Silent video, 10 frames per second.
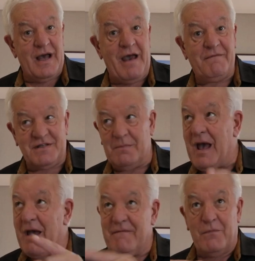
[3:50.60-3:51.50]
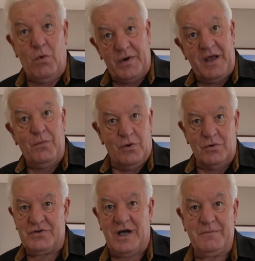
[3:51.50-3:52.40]
have, some have walk-in
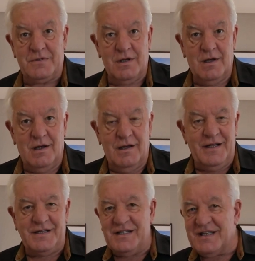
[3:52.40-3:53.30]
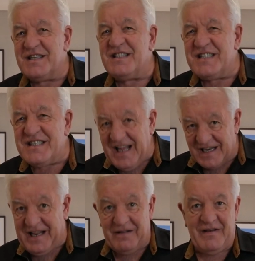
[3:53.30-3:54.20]
wardrobes. This is a
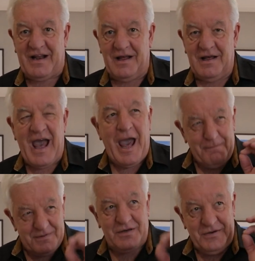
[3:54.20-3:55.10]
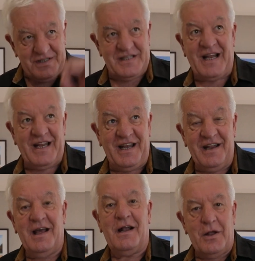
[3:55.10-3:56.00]
stunning villa, absolutely stunning.
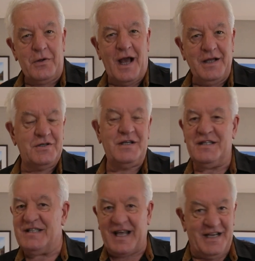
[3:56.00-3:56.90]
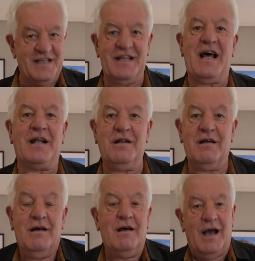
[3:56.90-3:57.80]
Location is second to none,
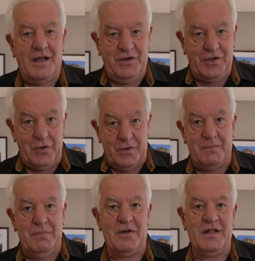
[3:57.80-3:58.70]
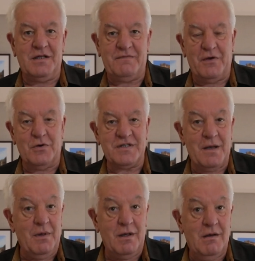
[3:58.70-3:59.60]
and you can book this for your
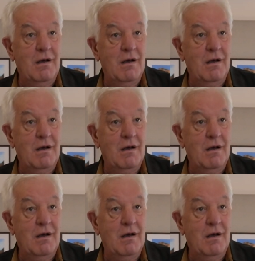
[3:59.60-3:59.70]
summer